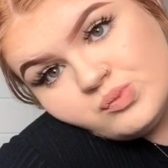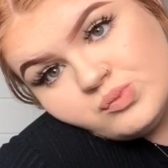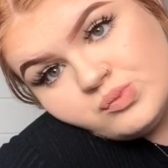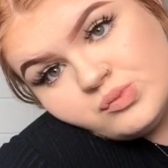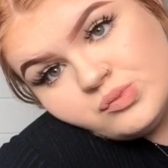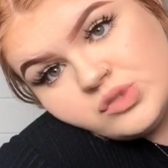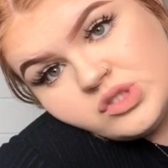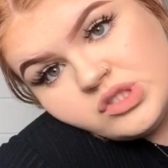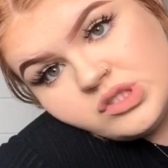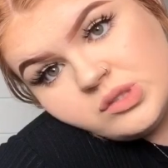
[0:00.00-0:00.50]

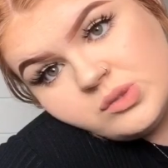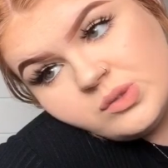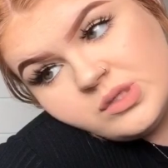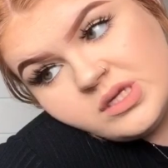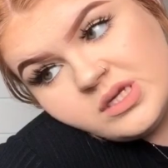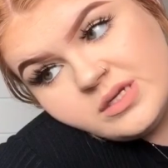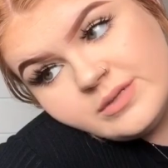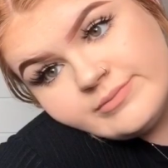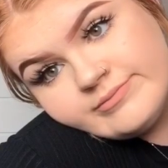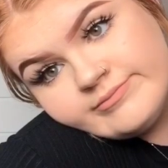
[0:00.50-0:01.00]
So
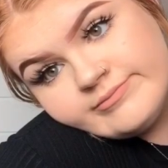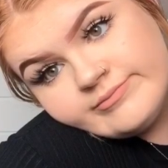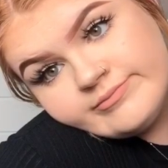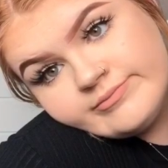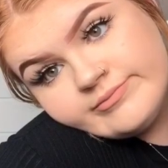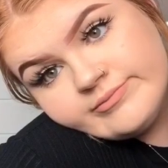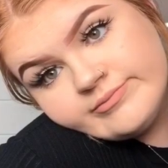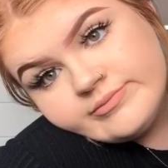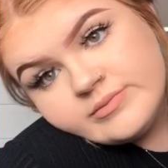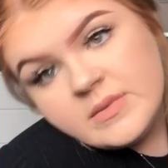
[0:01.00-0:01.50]
yeah,
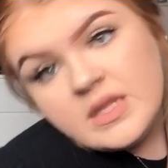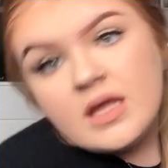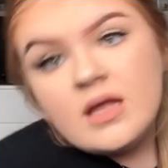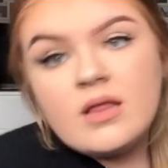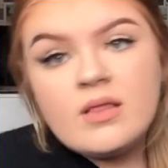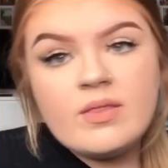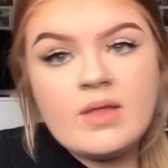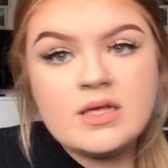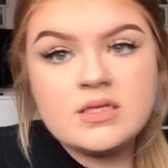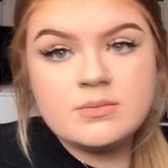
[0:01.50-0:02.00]

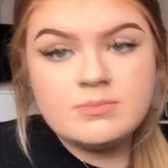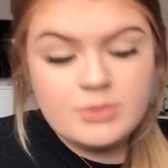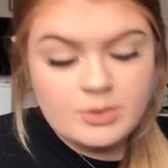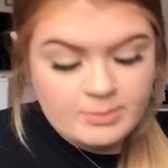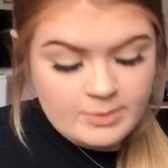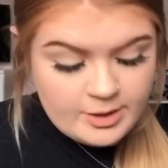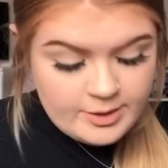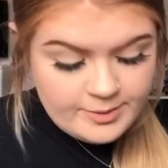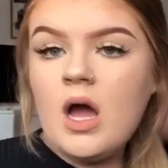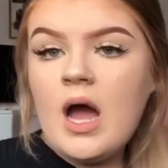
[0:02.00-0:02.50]
that's a bummer.